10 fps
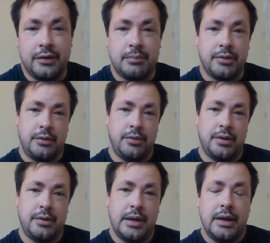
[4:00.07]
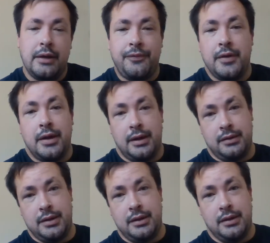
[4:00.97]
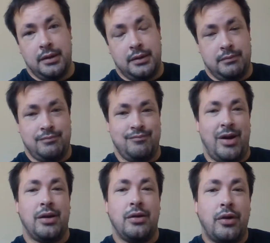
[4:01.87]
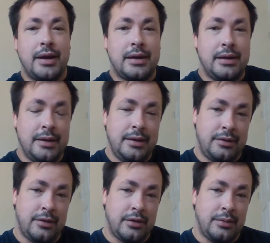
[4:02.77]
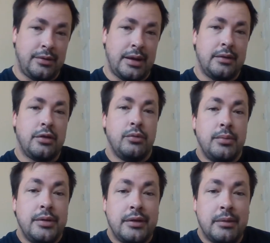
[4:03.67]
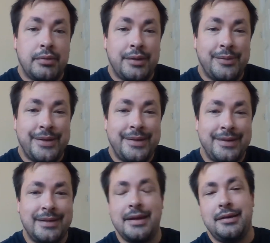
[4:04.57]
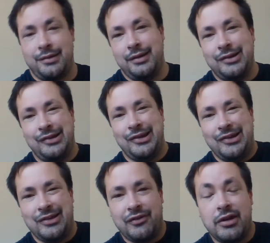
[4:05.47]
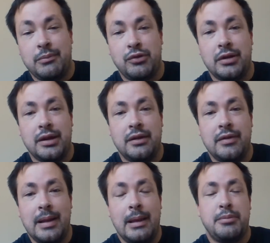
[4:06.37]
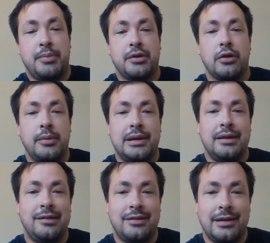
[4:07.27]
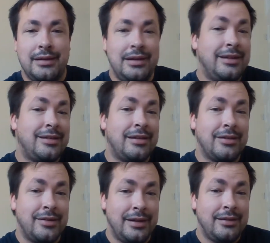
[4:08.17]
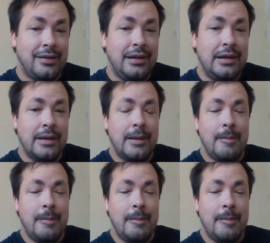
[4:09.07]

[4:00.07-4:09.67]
he's the breadwinner. If in the unlikely circumstance the woman is the breadwinner, then it's, it is easier for him to leave. But predominantly, still in this society,